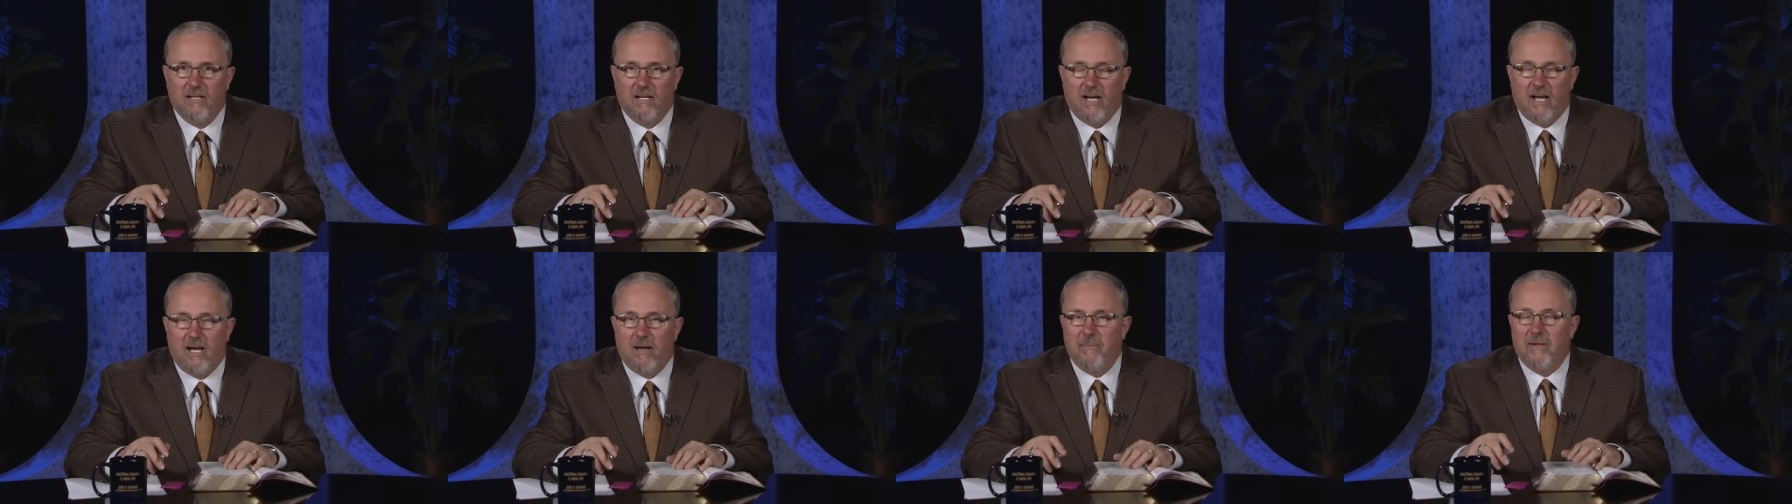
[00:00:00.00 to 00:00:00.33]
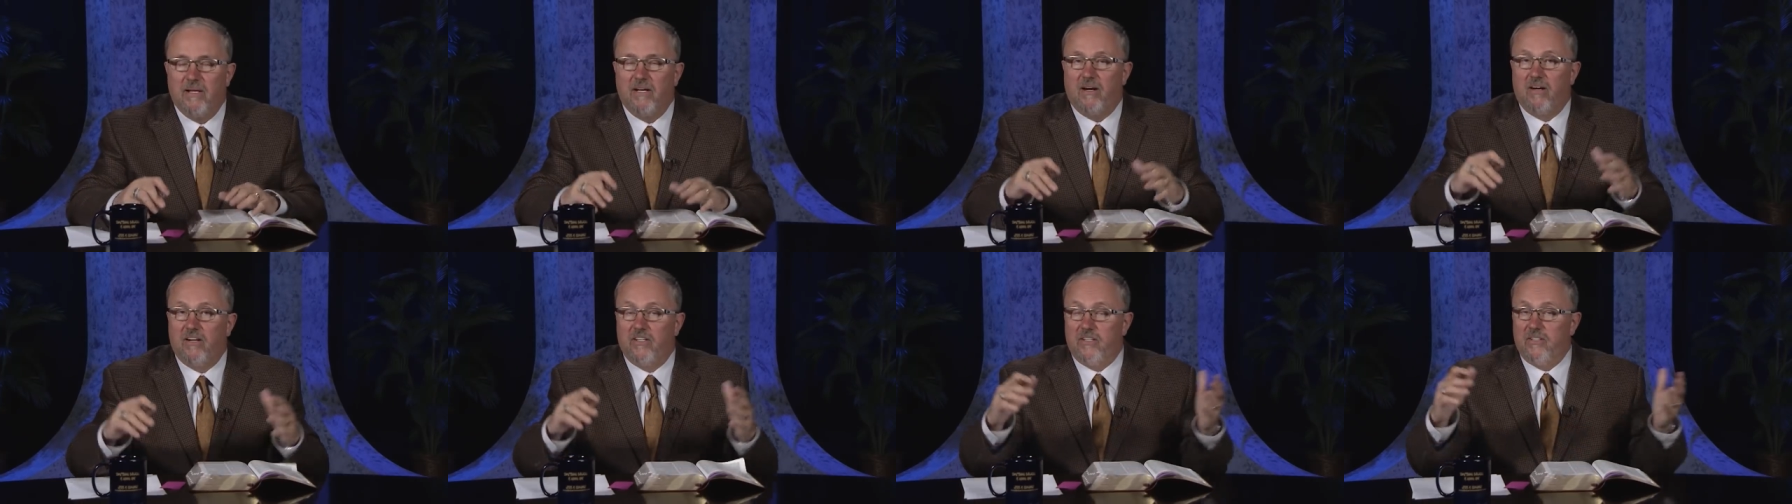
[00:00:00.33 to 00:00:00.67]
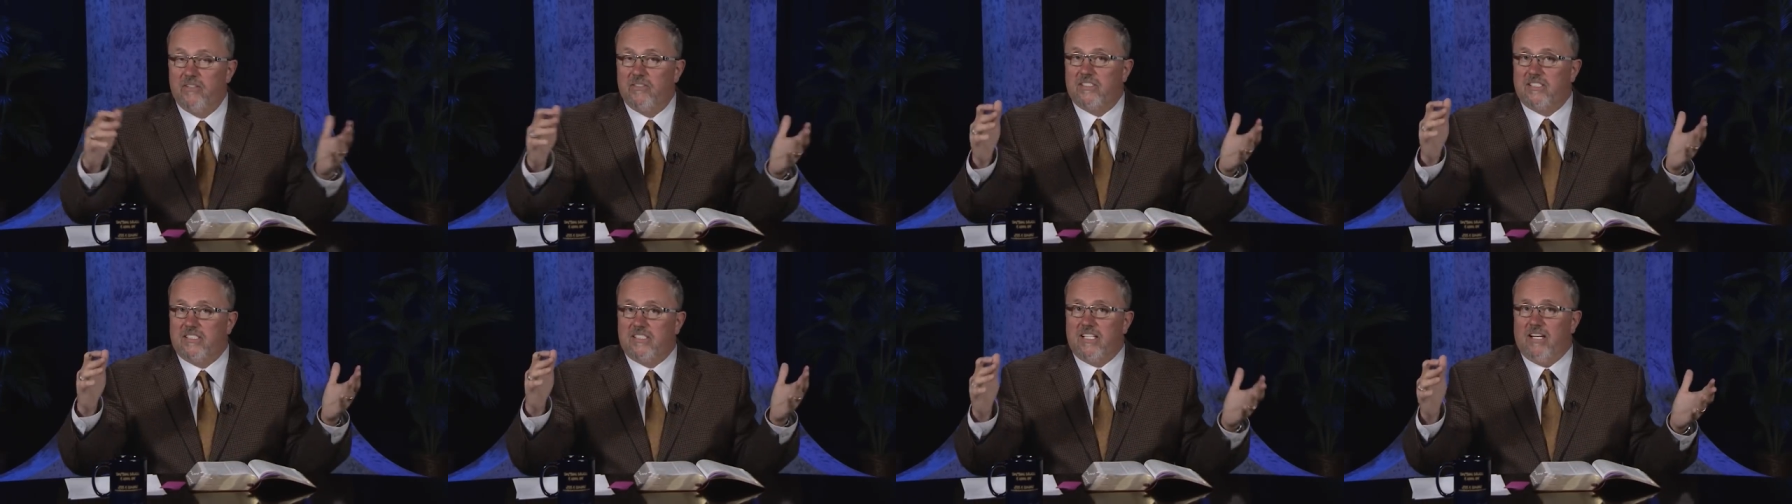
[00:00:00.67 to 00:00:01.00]
I mean, are you
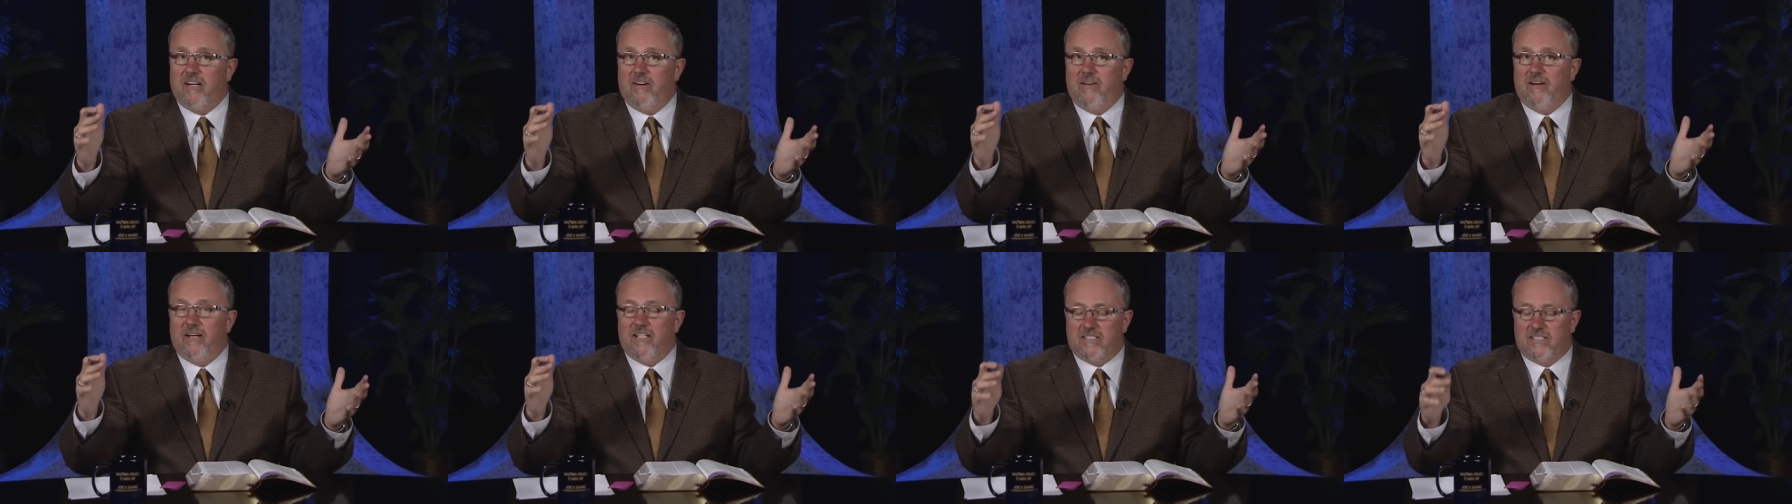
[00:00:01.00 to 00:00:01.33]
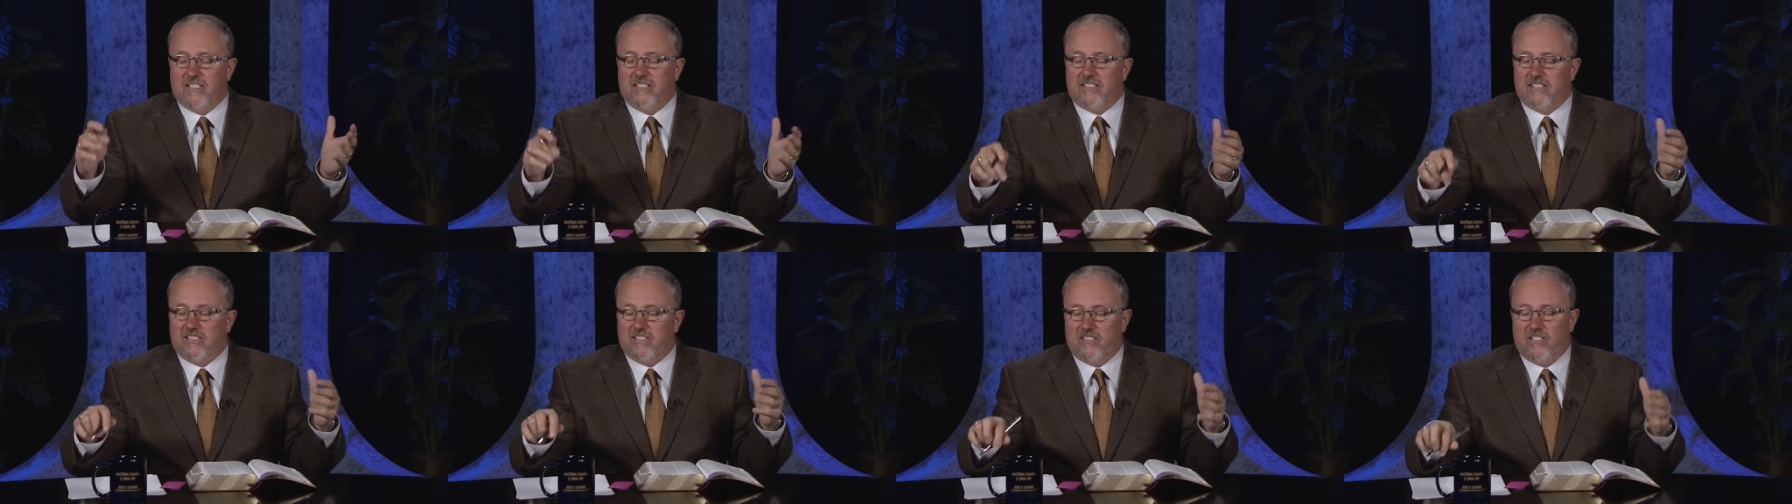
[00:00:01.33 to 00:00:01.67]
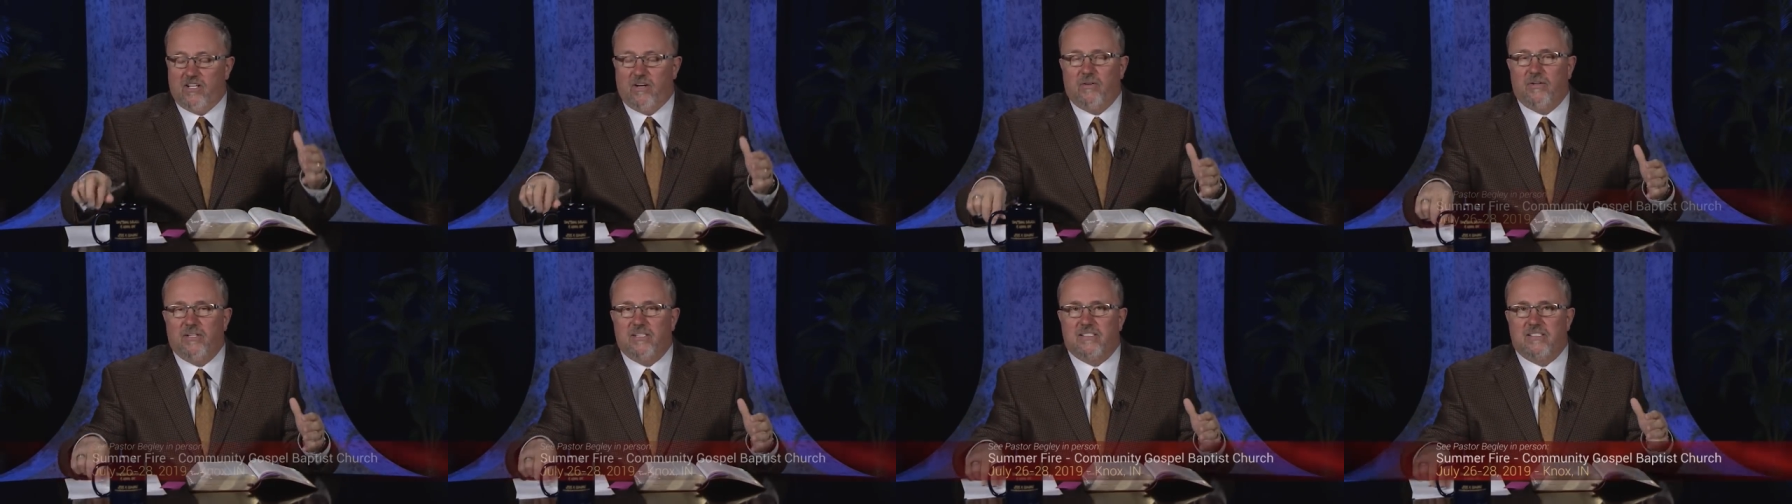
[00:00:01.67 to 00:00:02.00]
serious? This is
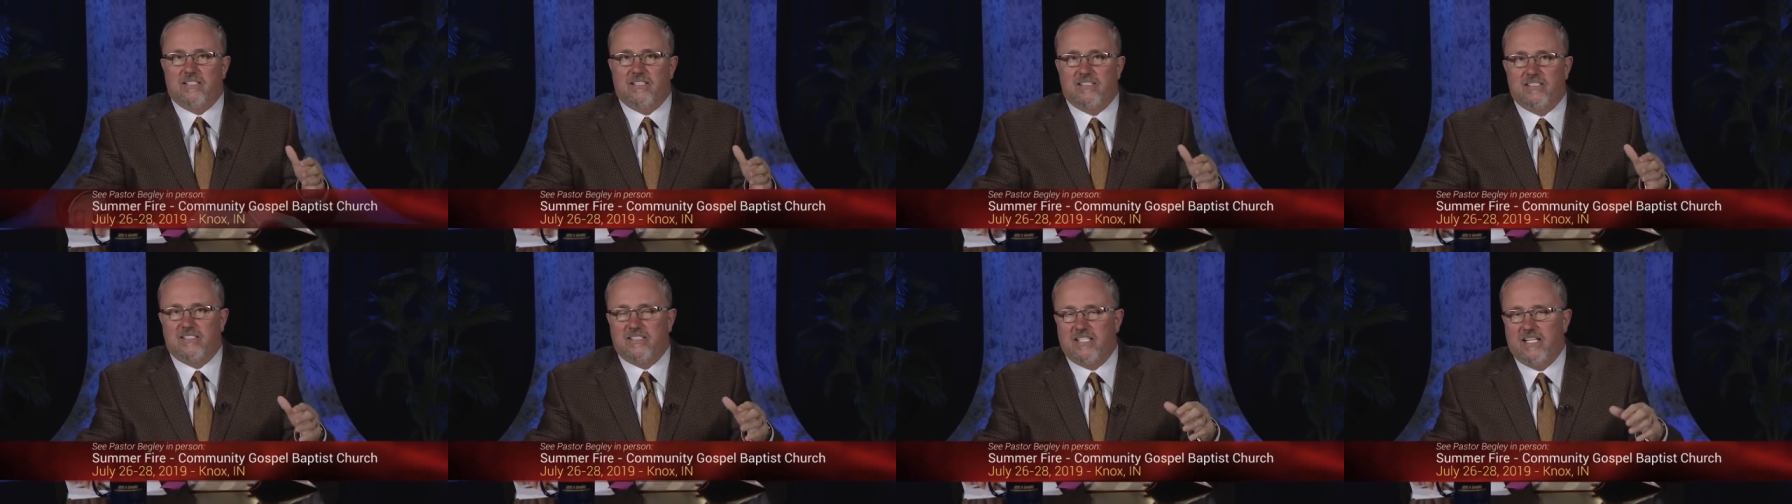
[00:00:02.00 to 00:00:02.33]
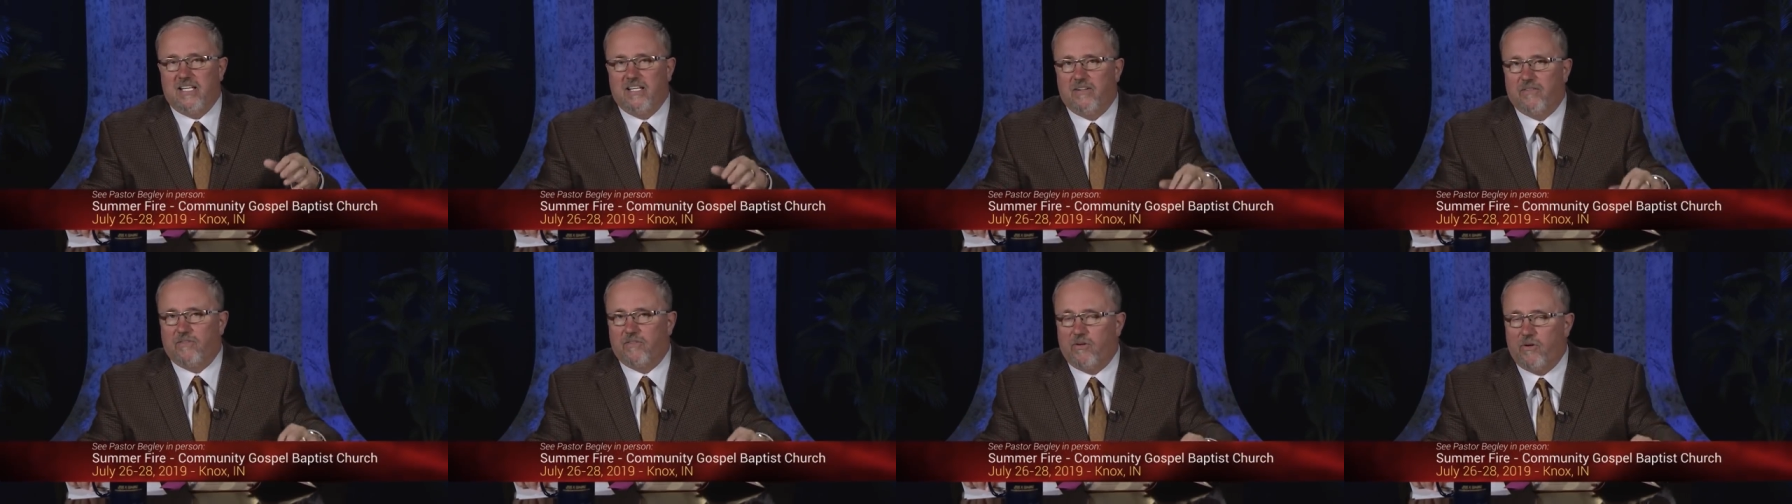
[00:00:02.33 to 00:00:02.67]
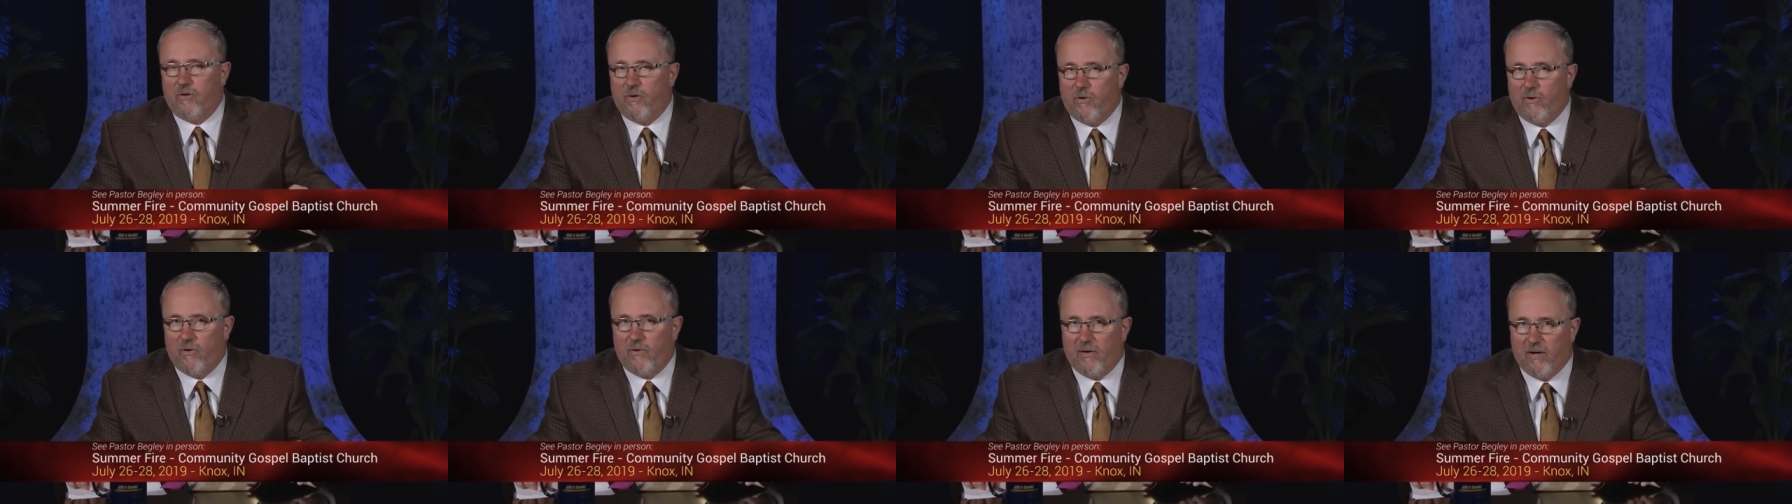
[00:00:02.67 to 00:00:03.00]
known as the sin of
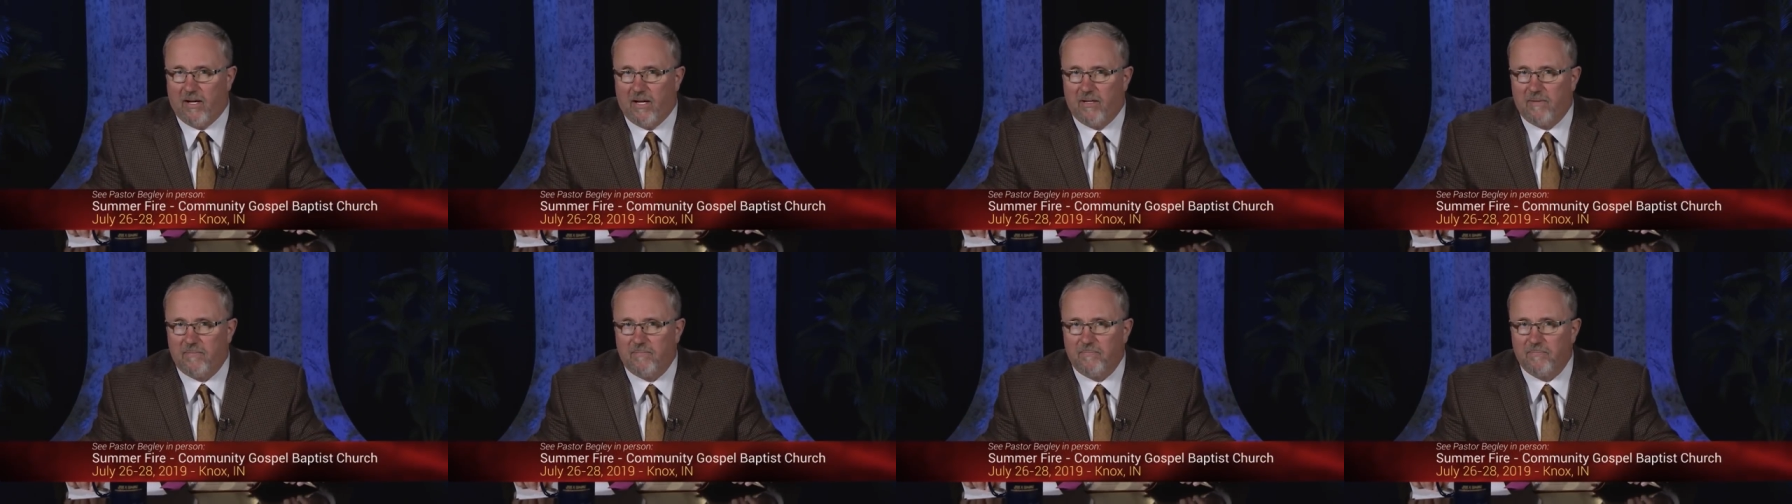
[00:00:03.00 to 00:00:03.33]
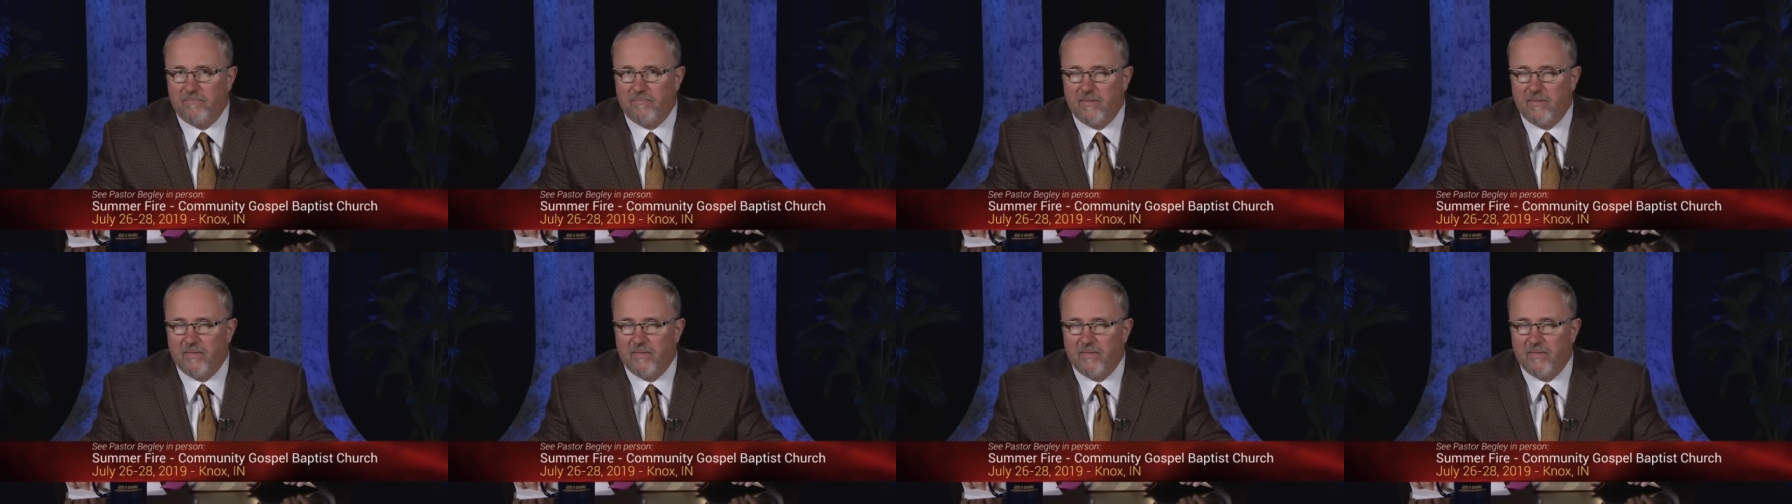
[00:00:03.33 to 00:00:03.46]
Korah.